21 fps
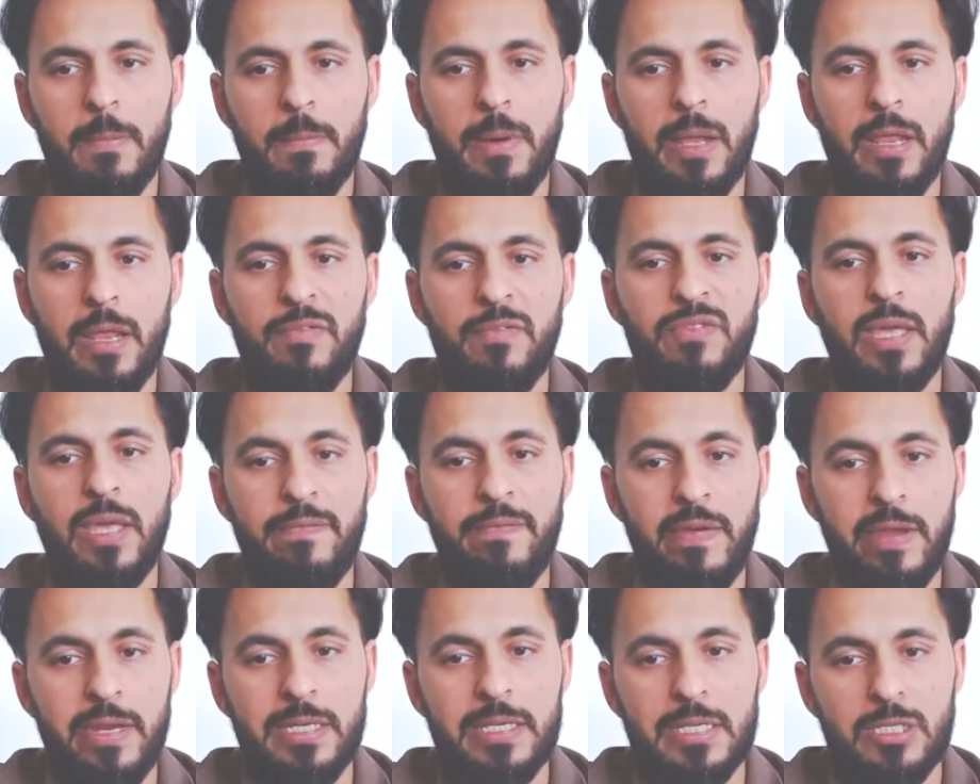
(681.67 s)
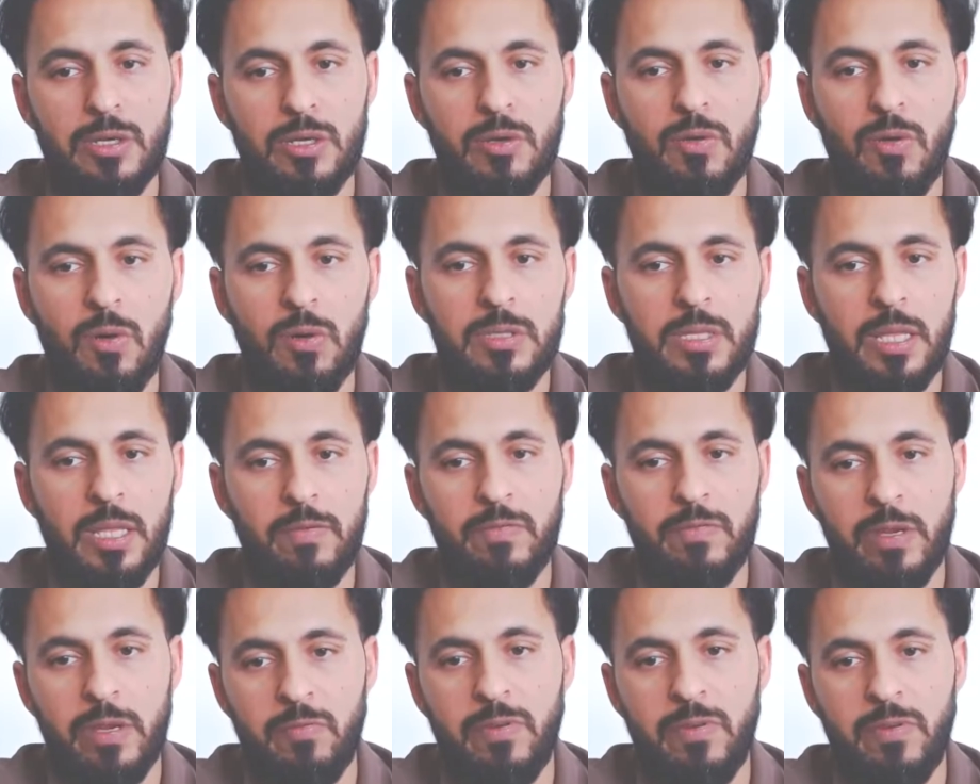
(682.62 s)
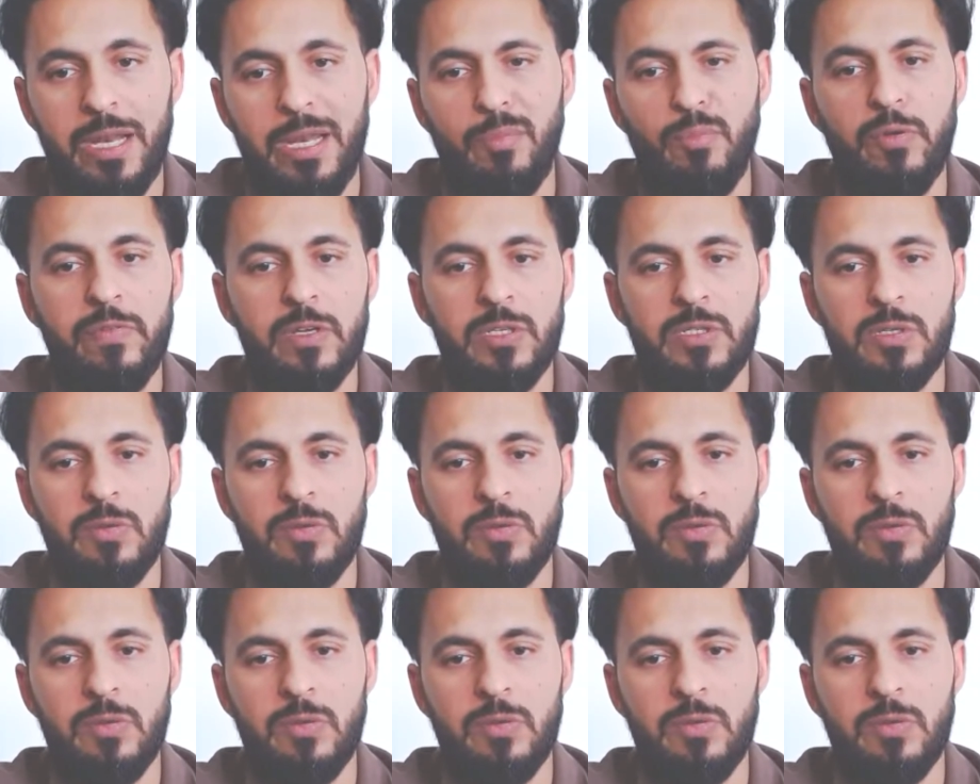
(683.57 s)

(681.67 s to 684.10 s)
But if it doesn't hold, then we are really moving